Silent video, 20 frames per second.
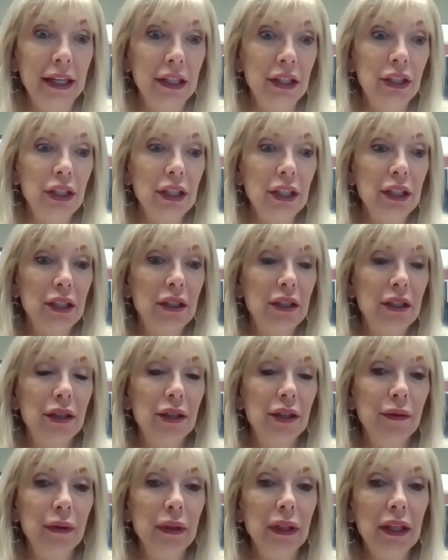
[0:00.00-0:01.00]
and just
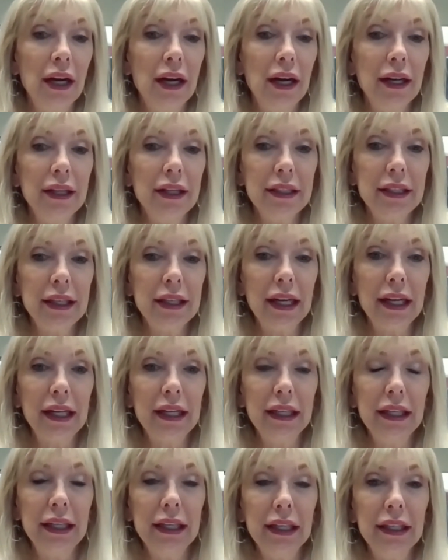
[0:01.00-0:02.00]
realized
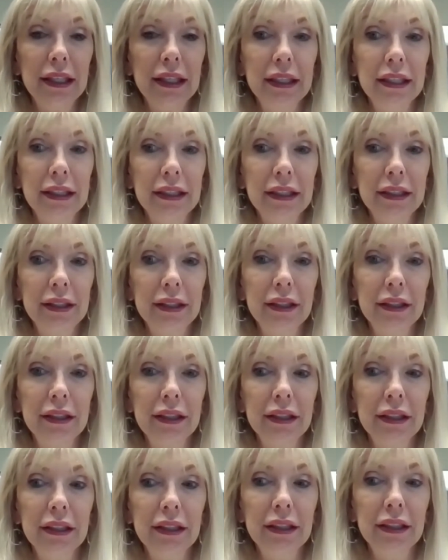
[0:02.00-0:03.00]
I
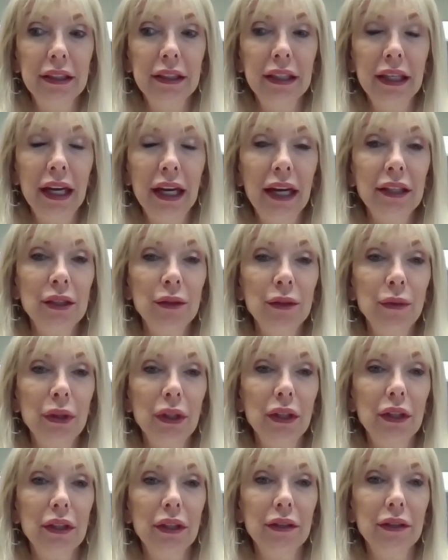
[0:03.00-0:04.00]
you had to
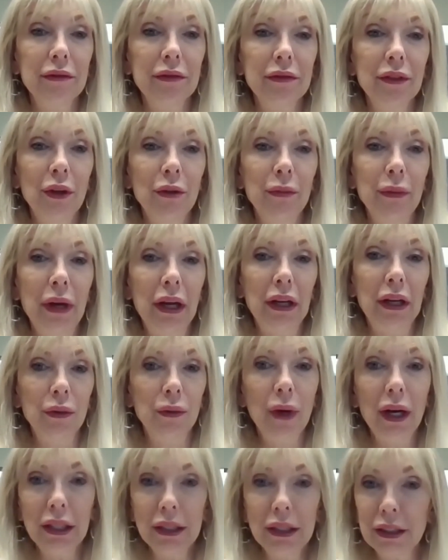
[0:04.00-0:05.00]
work no matter
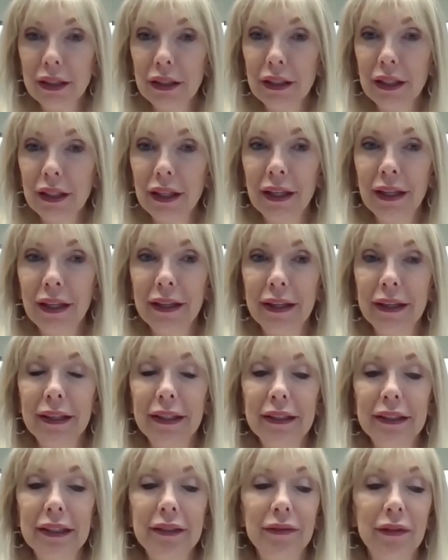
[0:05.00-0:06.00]
what.
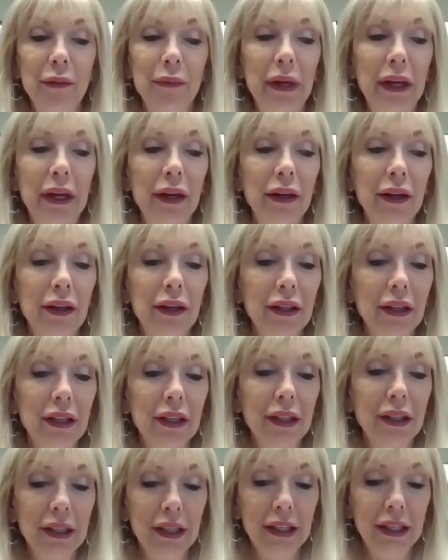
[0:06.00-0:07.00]
And from
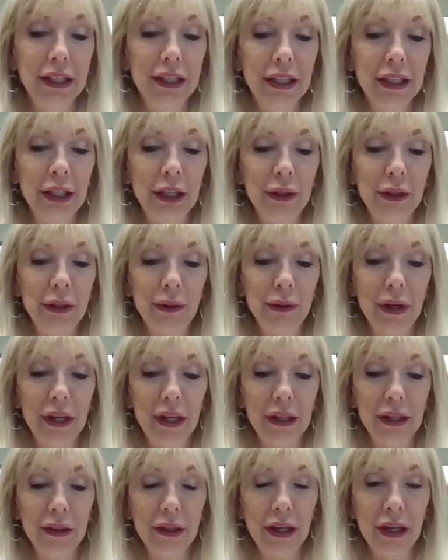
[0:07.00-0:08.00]
there, you know,
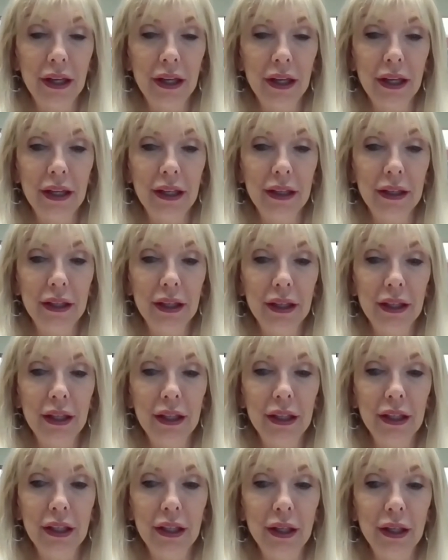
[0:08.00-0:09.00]
I, I
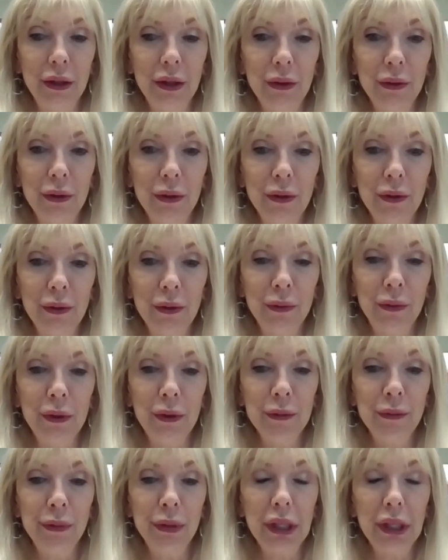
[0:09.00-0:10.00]

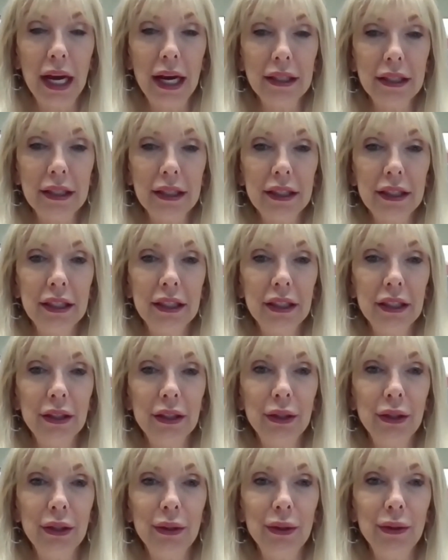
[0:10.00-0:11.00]
was blessed
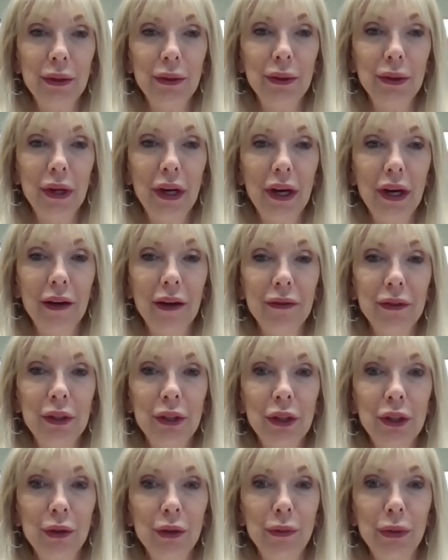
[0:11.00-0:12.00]
to have
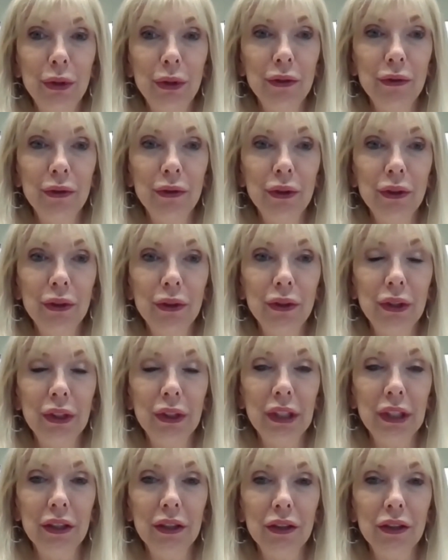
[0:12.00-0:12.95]
two beautiful